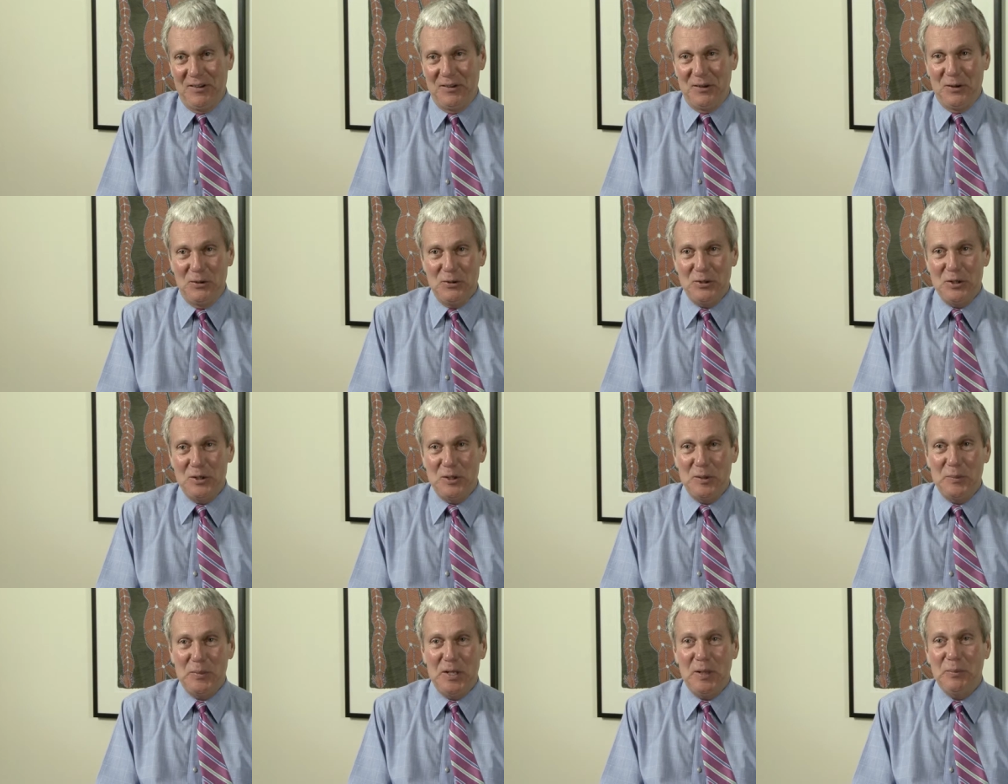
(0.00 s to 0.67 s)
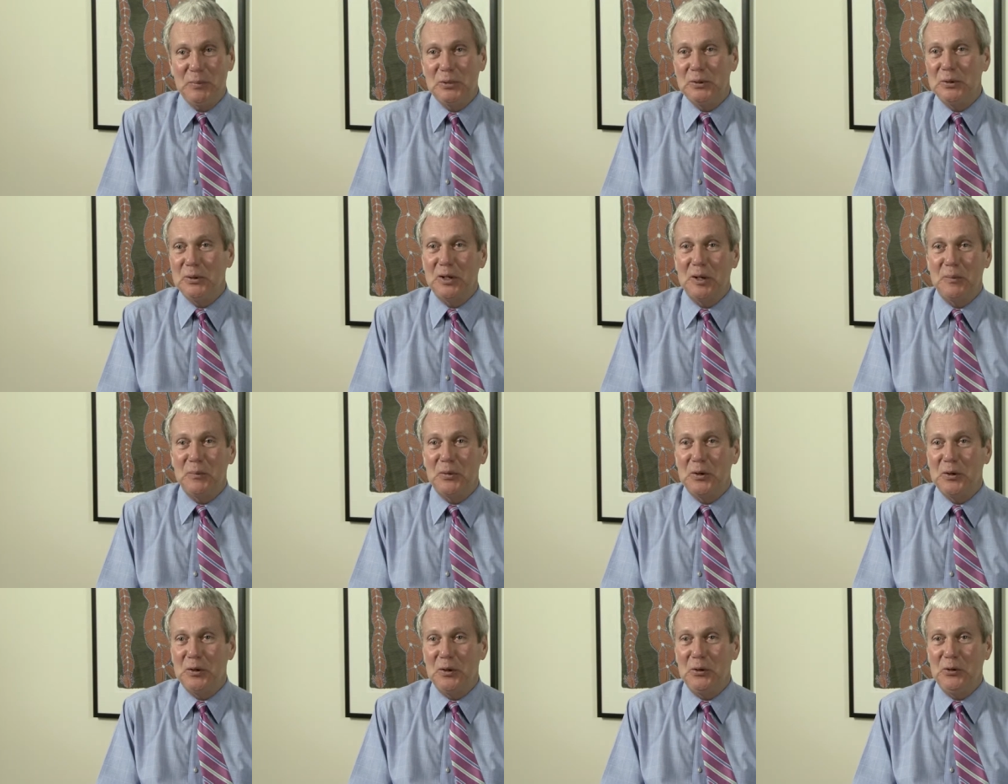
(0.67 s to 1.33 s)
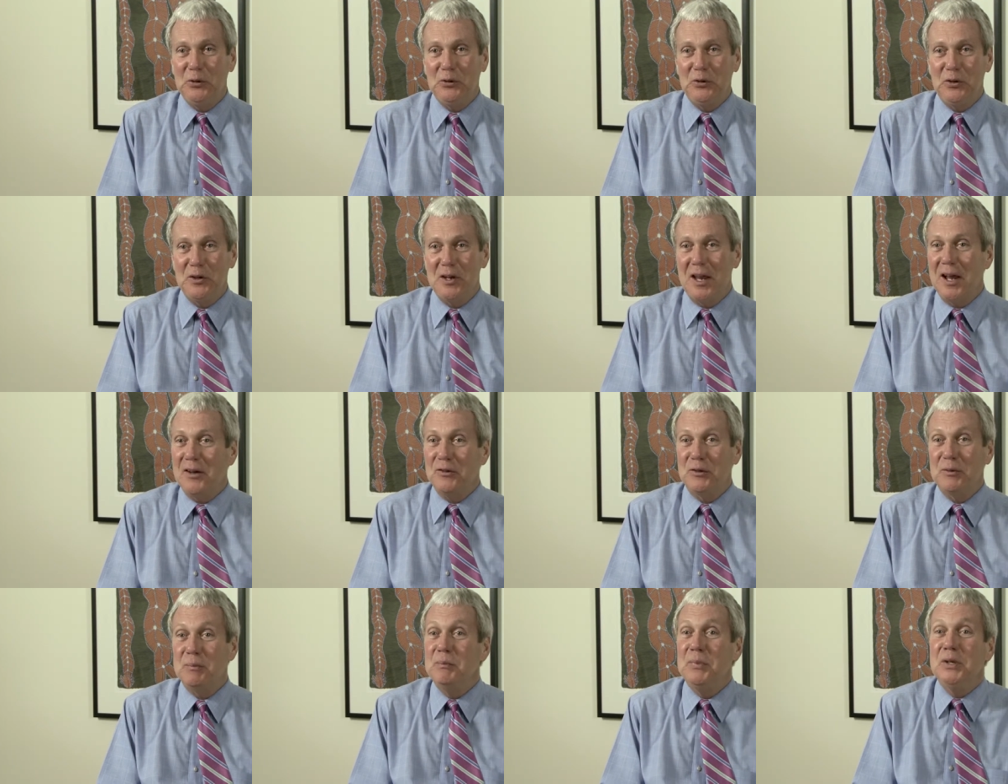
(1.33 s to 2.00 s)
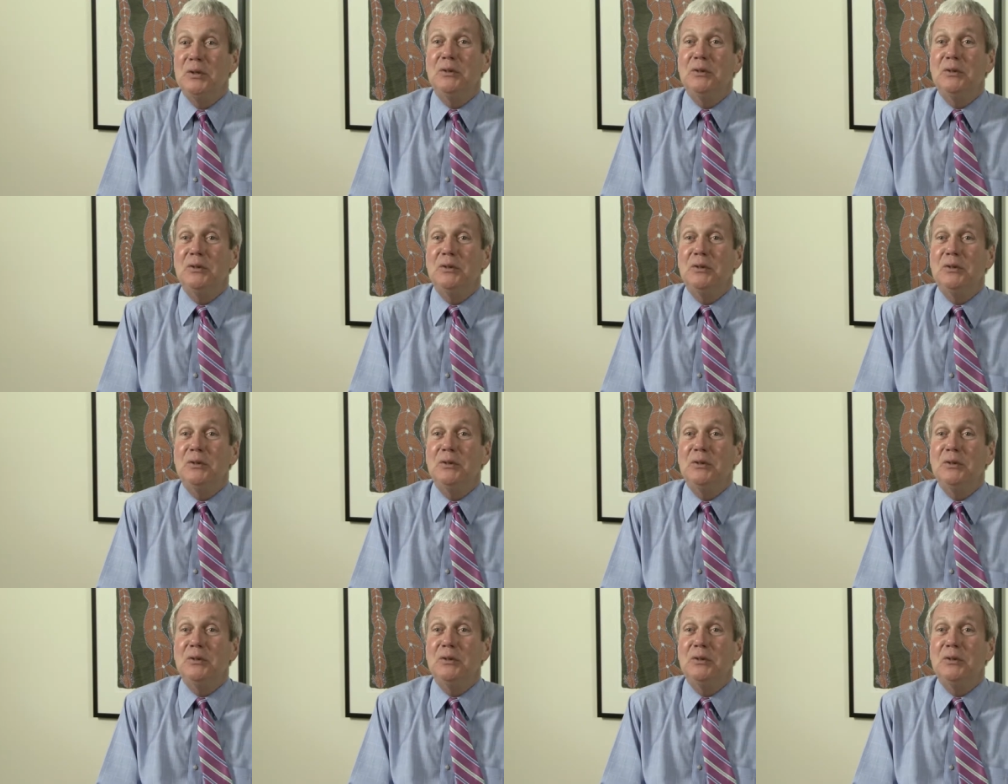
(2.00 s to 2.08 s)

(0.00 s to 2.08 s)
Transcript: those are the people who are going to produce the next